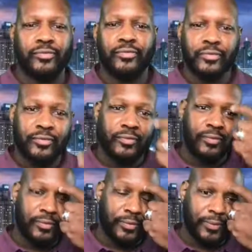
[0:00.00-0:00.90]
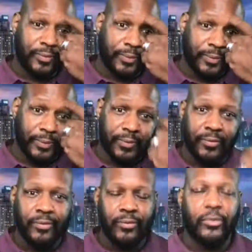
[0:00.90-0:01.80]
I'm having a bad day,
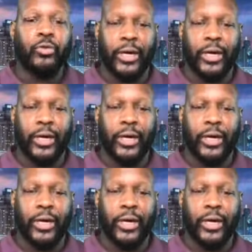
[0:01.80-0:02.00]
right?